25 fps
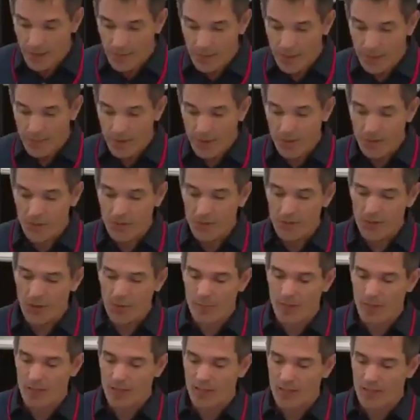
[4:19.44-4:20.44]
about her
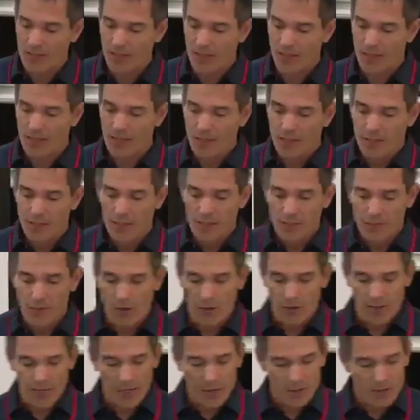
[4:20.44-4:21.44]
topic this year. So
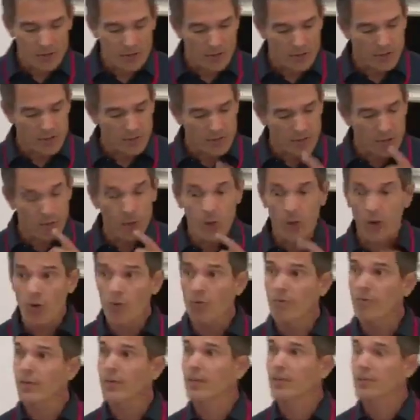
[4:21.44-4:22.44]
I'll now turn the floor
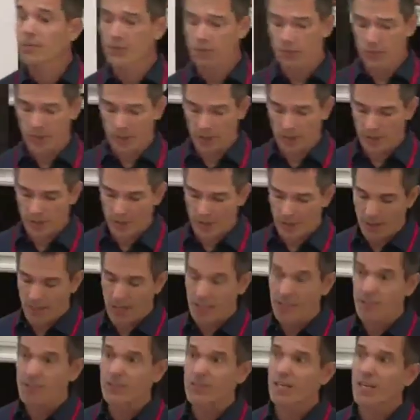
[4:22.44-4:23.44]
over to her.
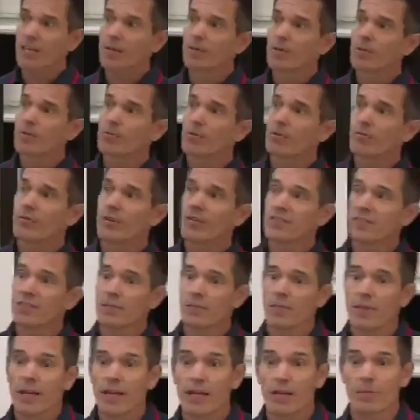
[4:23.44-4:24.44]
Ladies and gentlemen, Professor
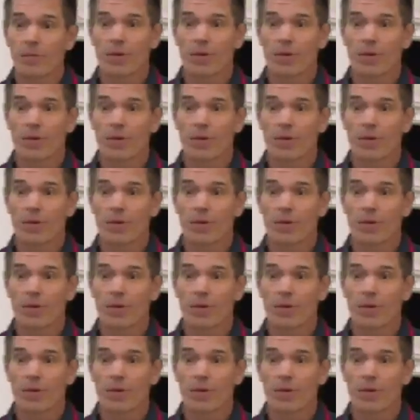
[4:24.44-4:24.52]
Meaghan